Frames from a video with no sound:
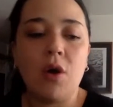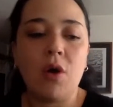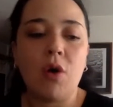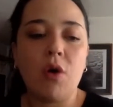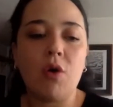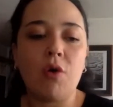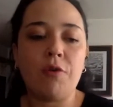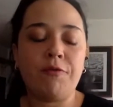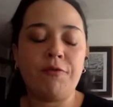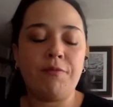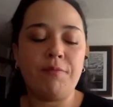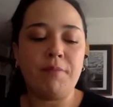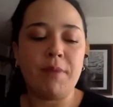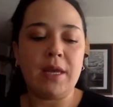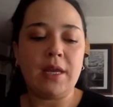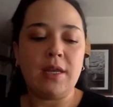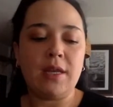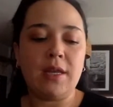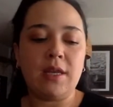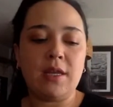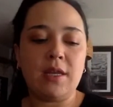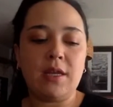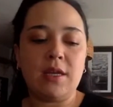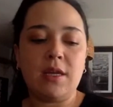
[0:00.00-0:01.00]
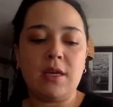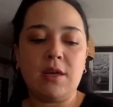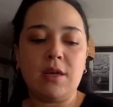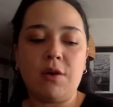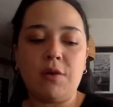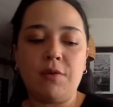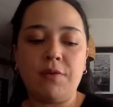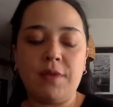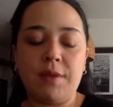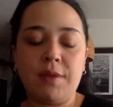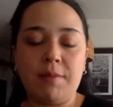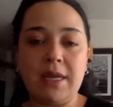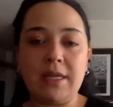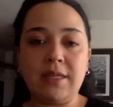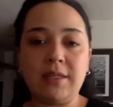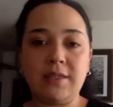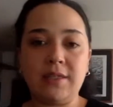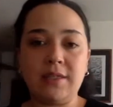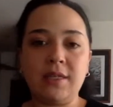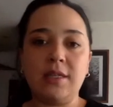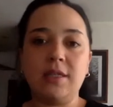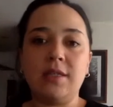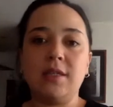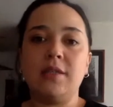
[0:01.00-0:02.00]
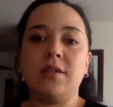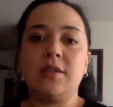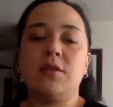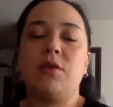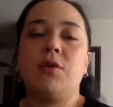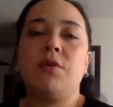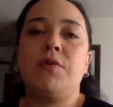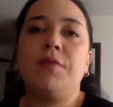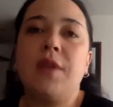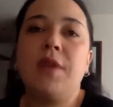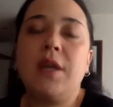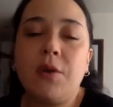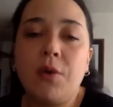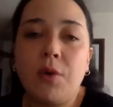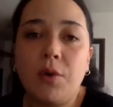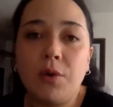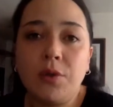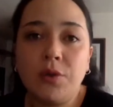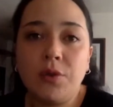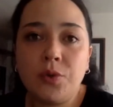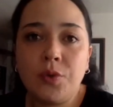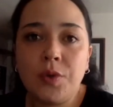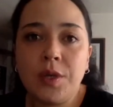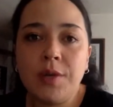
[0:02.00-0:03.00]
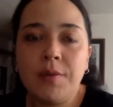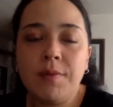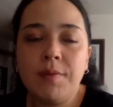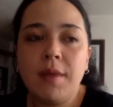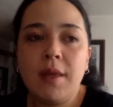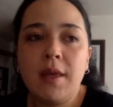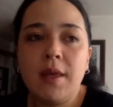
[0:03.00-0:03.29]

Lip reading: of many of the main cities of the country.